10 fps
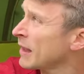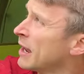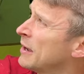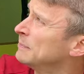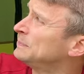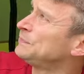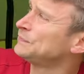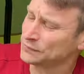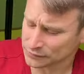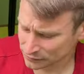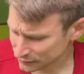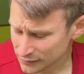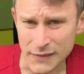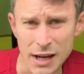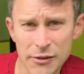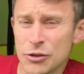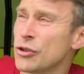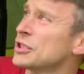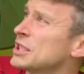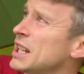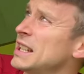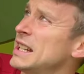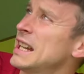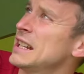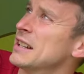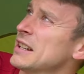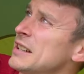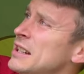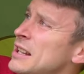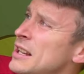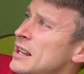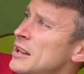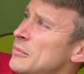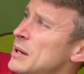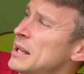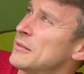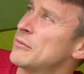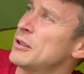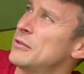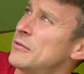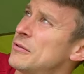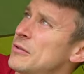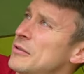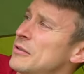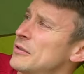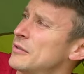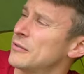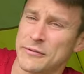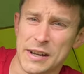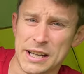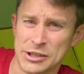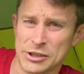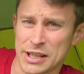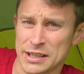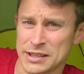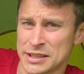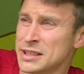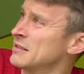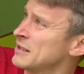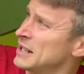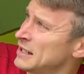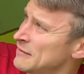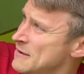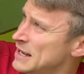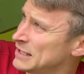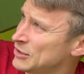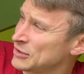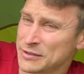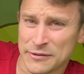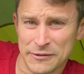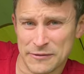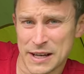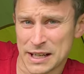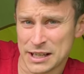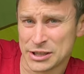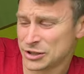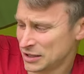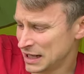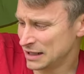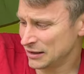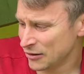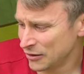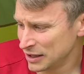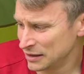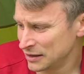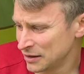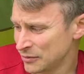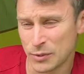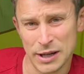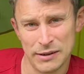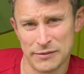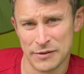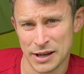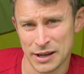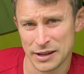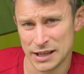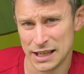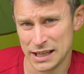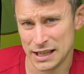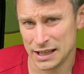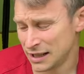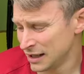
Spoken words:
I've got to say here, where the roof finishes, it doesn't finish in line with the,